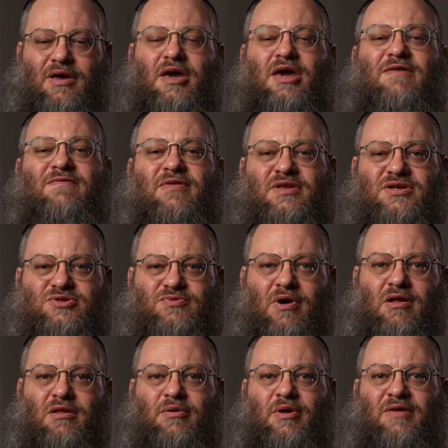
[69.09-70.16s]
Even the
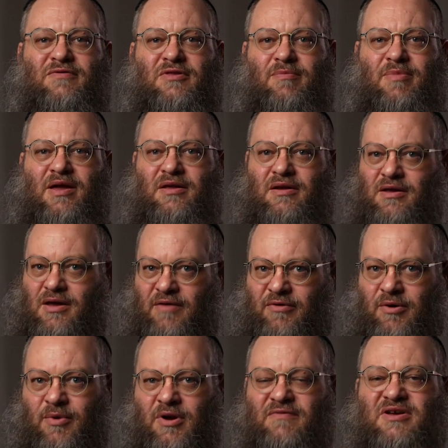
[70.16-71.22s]
struggler, even the Beinoni,
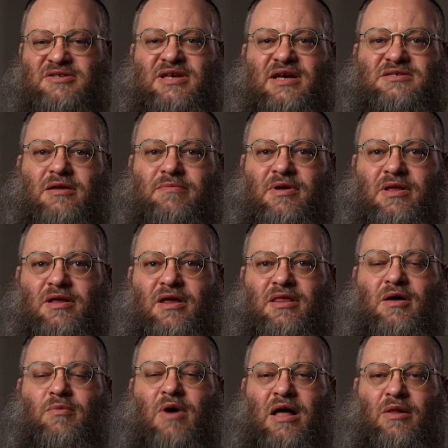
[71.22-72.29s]
every one of us has the ability
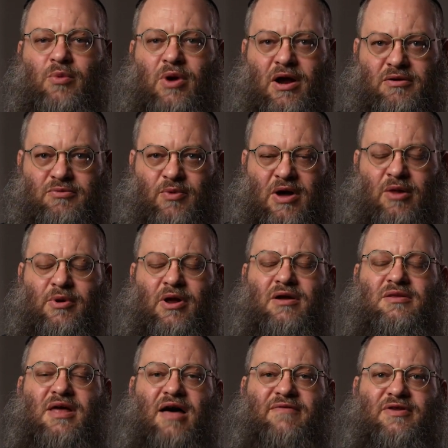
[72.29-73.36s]
that while we are, while we
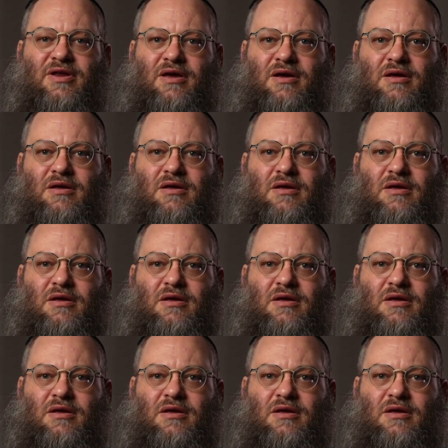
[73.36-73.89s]
are davening,